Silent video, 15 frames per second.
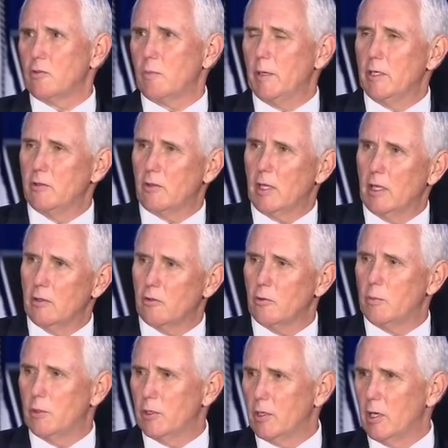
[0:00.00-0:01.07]
Space Council
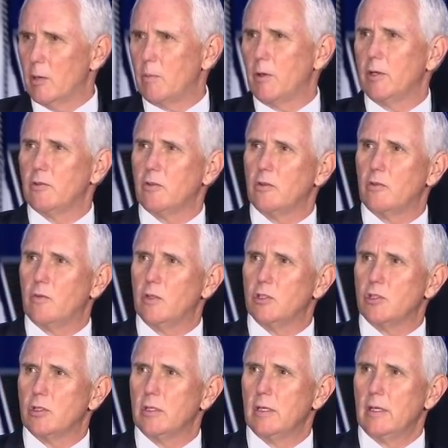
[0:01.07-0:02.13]
putting our President's
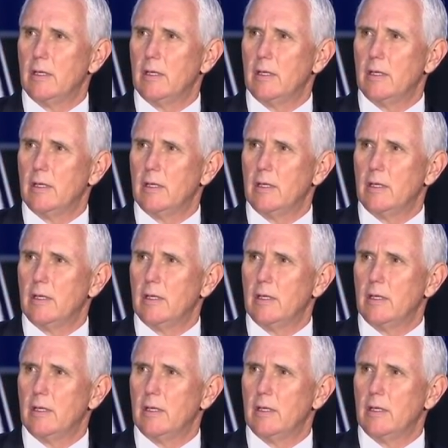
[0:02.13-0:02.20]
vision